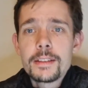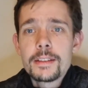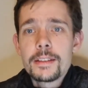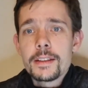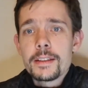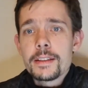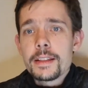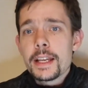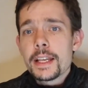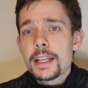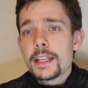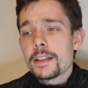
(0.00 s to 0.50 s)

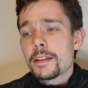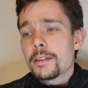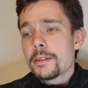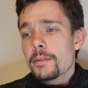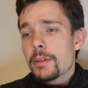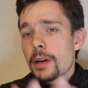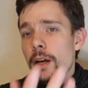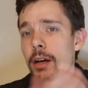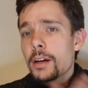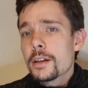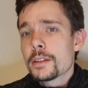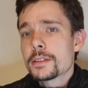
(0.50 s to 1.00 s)
they
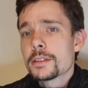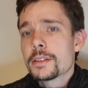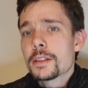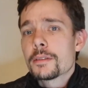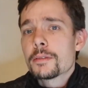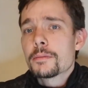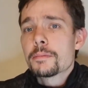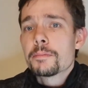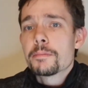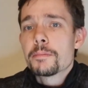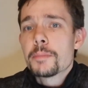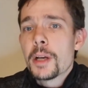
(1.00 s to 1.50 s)
asked
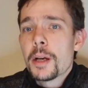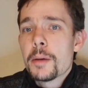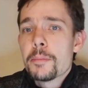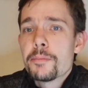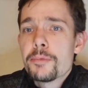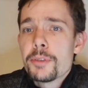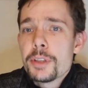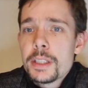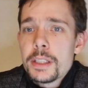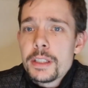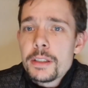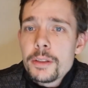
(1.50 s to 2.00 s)
a
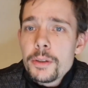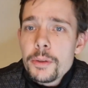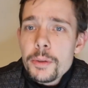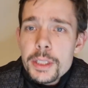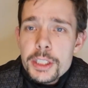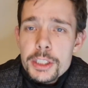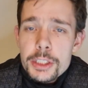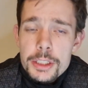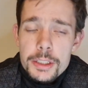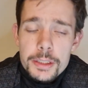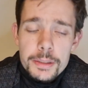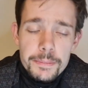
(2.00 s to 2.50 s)
brilliant
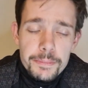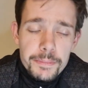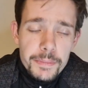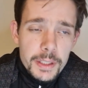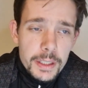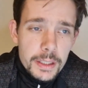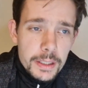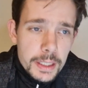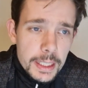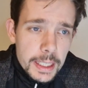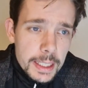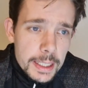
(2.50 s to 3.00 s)
question,
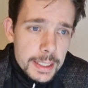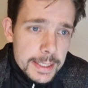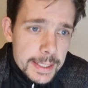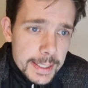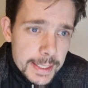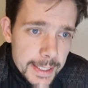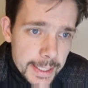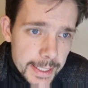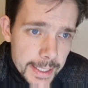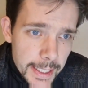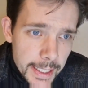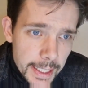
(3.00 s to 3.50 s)
okay?
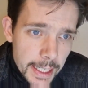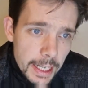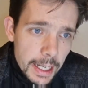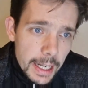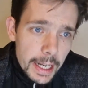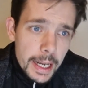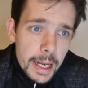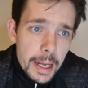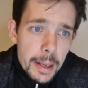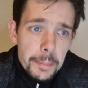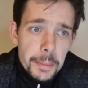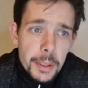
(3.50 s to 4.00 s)

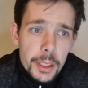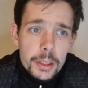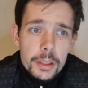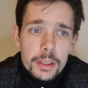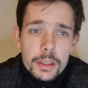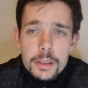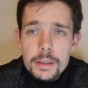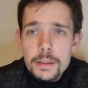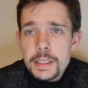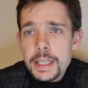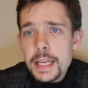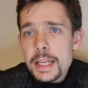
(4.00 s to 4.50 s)

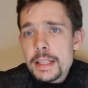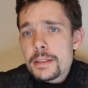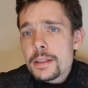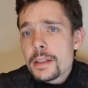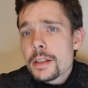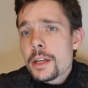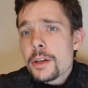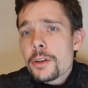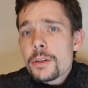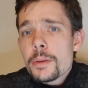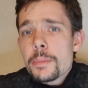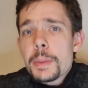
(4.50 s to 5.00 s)
Get to
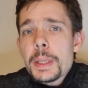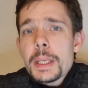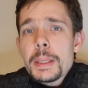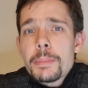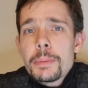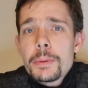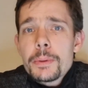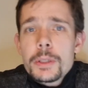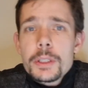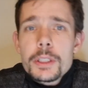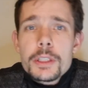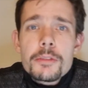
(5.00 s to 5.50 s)
know the
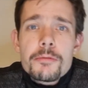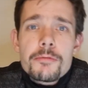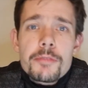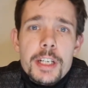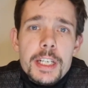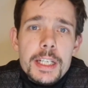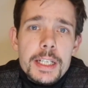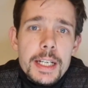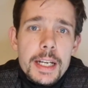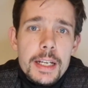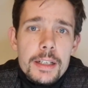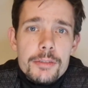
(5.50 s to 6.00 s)
people that you
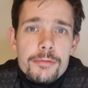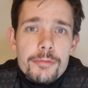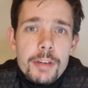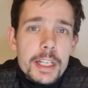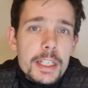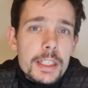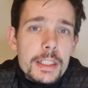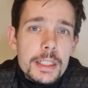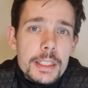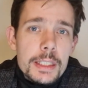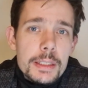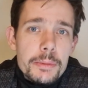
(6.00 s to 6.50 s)
reenact
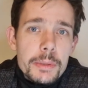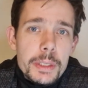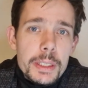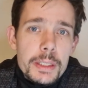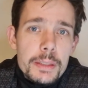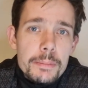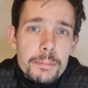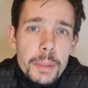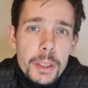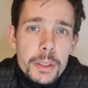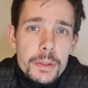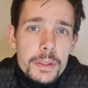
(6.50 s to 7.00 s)
regularly
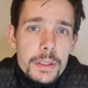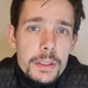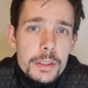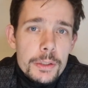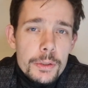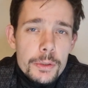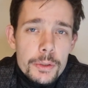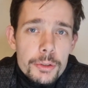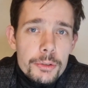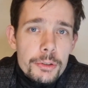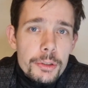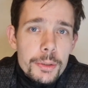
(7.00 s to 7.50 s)
with, both in
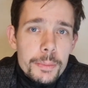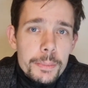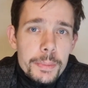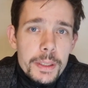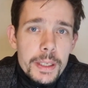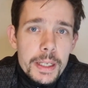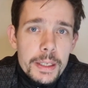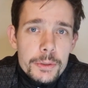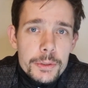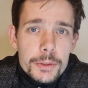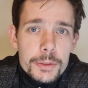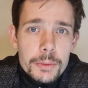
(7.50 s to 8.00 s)
your group
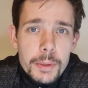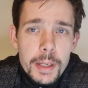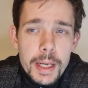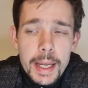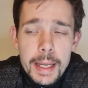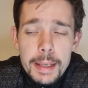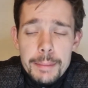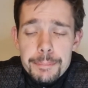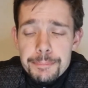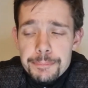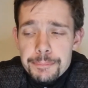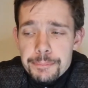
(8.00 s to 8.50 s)
and
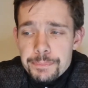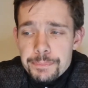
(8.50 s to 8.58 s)
elsewhere,